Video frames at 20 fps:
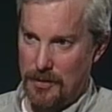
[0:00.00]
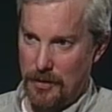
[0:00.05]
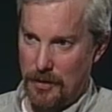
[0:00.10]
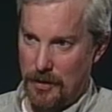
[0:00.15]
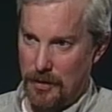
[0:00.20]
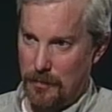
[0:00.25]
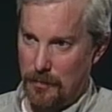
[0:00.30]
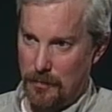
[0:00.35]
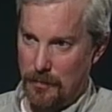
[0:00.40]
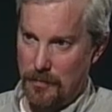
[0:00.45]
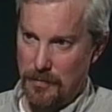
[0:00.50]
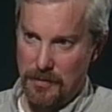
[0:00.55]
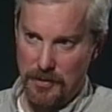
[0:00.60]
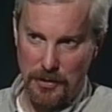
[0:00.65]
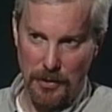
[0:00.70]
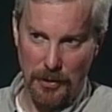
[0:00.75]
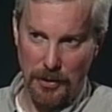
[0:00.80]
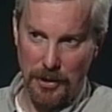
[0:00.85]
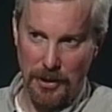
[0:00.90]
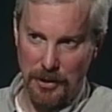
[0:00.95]
So
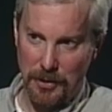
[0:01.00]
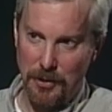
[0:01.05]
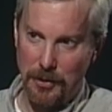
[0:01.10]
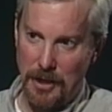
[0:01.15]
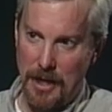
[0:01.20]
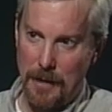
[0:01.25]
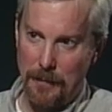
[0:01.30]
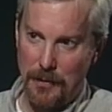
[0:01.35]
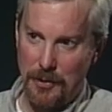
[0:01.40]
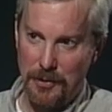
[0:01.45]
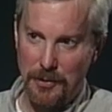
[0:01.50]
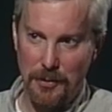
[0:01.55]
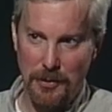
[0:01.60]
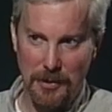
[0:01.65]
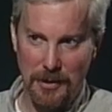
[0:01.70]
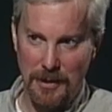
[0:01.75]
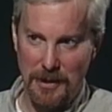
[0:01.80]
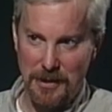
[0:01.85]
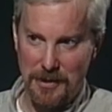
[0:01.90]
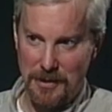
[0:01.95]
that a good
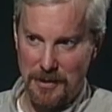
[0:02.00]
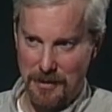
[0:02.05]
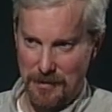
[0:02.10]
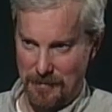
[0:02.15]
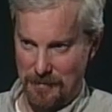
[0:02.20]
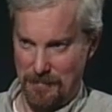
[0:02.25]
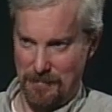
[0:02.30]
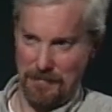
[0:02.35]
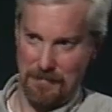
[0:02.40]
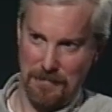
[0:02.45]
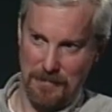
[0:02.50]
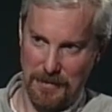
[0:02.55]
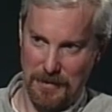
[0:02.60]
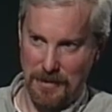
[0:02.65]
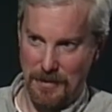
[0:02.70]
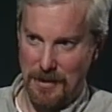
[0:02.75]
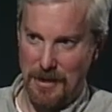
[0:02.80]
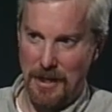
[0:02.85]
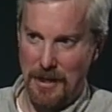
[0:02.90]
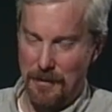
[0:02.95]
opportunity isn't
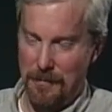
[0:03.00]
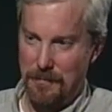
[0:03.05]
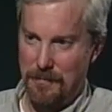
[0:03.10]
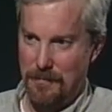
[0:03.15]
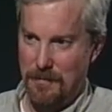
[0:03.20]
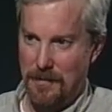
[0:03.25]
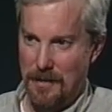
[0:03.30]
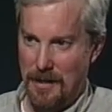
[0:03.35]
kind of